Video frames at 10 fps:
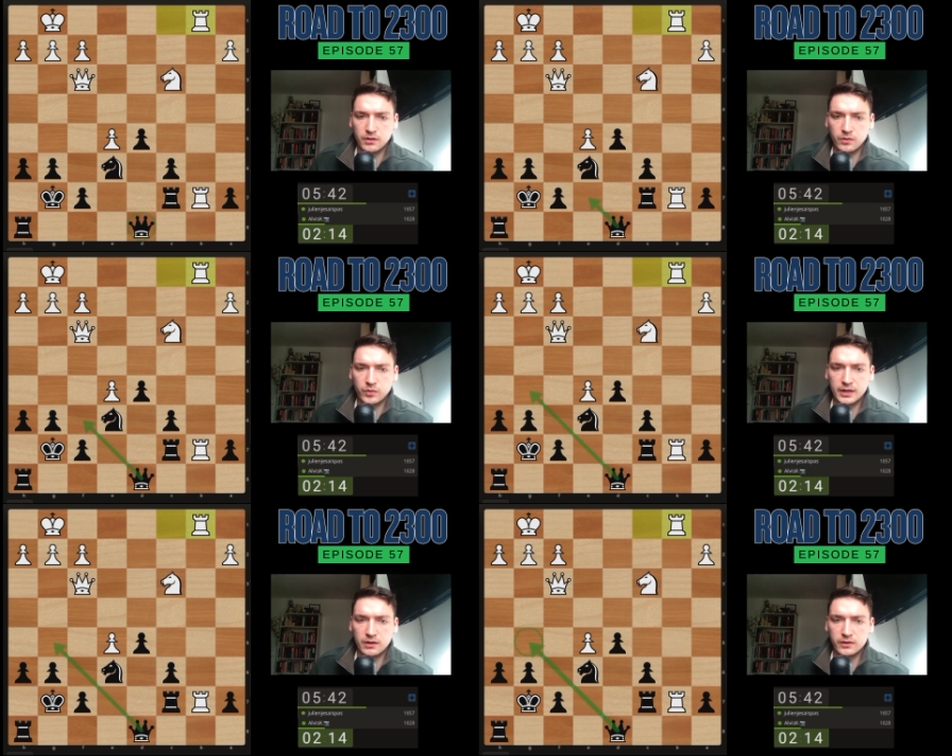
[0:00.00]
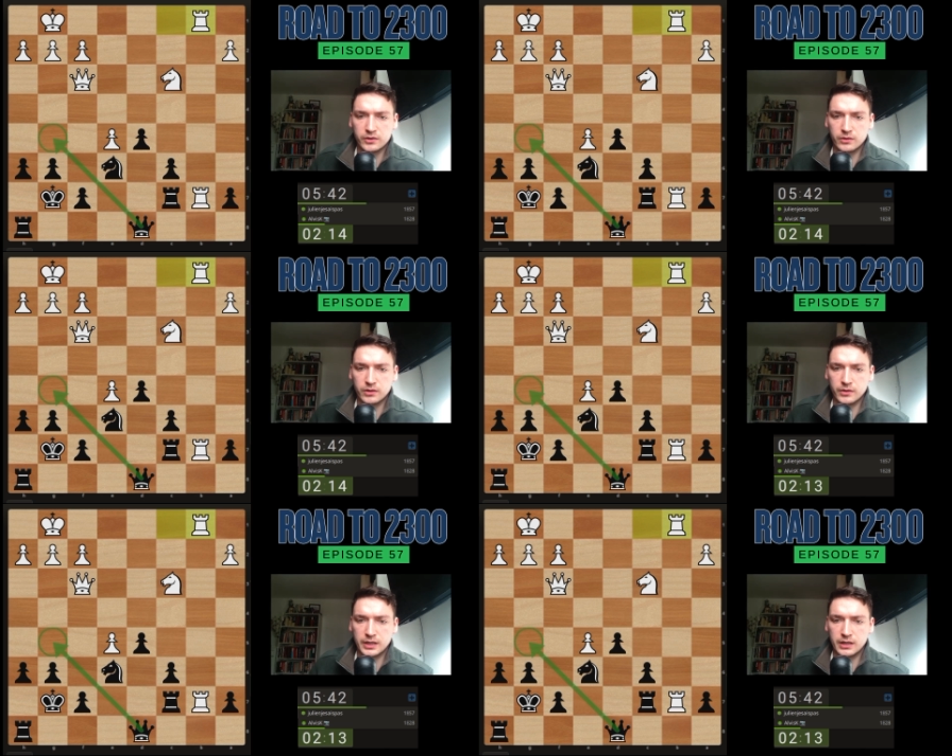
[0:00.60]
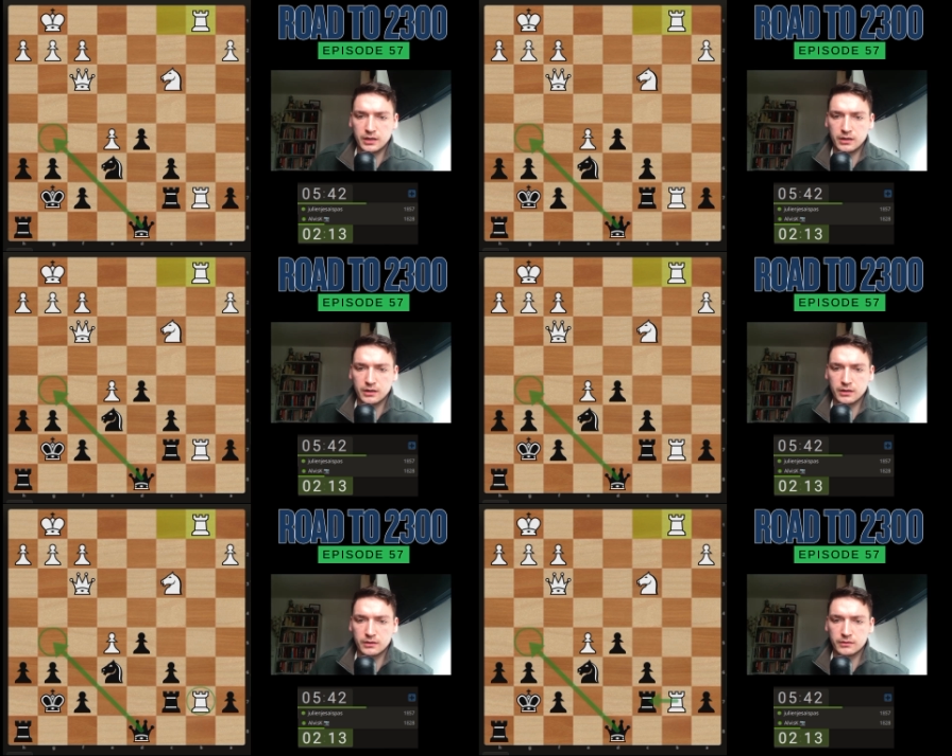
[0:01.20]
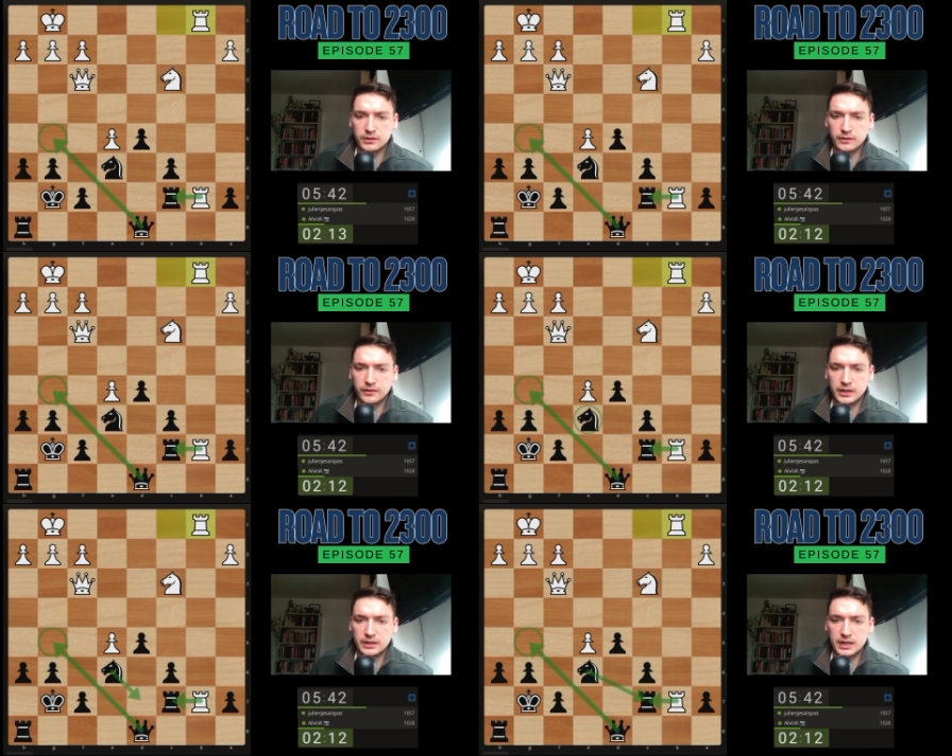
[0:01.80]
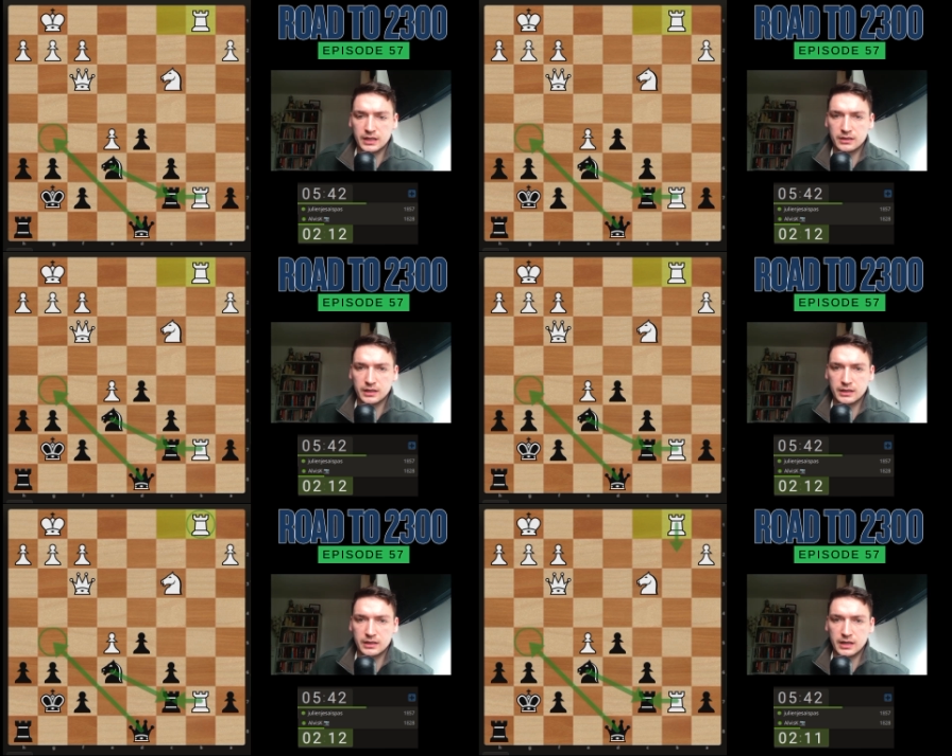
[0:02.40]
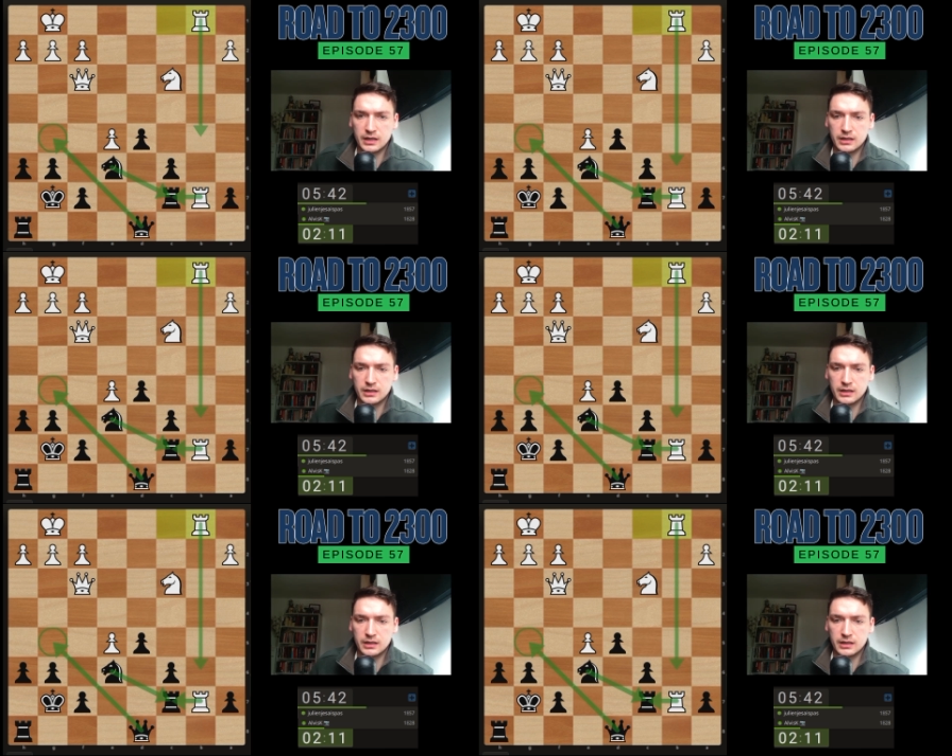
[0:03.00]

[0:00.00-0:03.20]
We can also go here, and if he takes, I take.